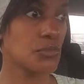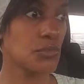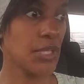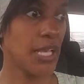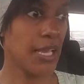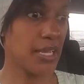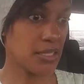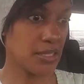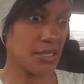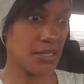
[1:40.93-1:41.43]

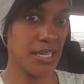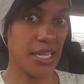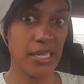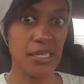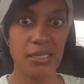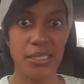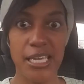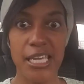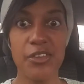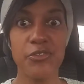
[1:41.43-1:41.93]
X date.
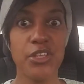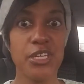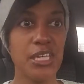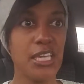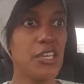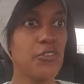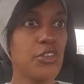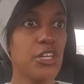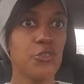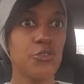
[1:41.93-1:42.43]
Even
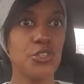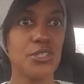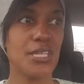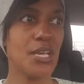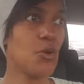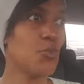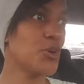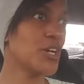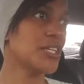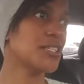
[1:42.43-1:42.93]
if you say,
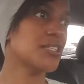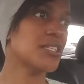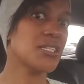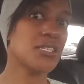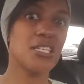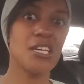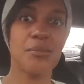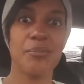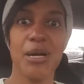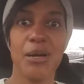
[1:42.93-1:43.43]
I wanted this
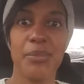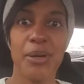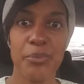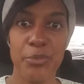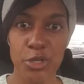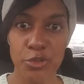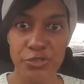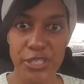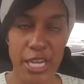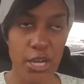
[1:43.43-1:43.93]
done by my
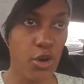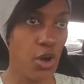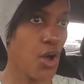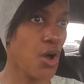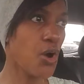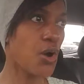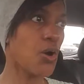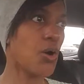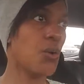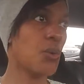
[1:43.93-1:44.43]
birthday.
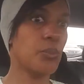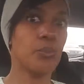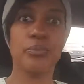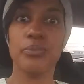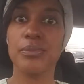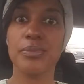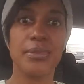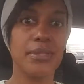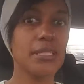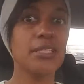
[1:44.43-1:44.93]

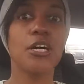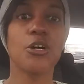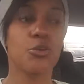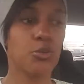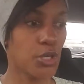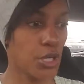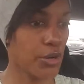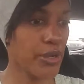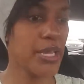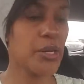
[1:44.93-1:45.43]
No,
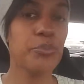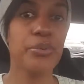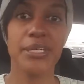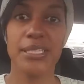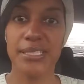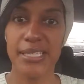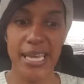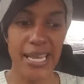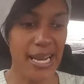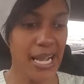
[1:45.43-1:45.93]
go ahead and put
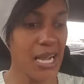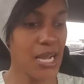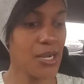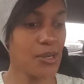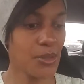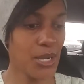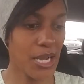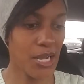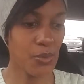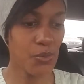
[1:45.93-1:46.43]
a date.
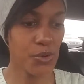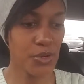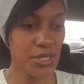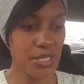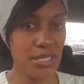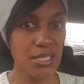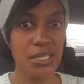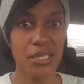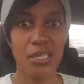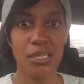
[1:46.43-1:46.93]
I want
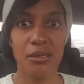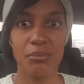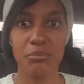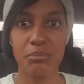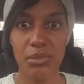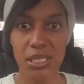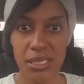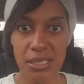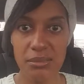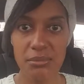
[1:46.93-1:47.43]
to see a
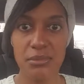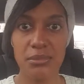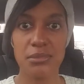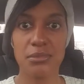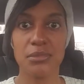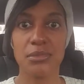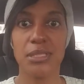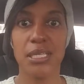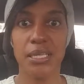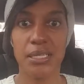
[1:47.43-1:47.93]
month
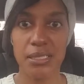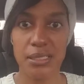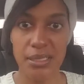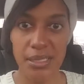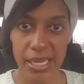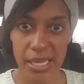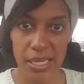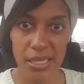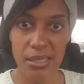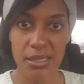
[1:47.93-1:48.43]
and a
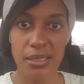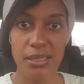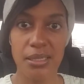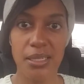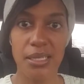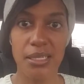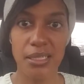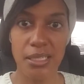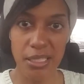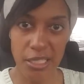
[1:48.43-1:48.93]
date
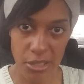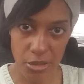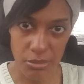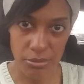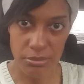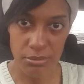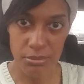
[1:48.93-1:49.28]
and a year.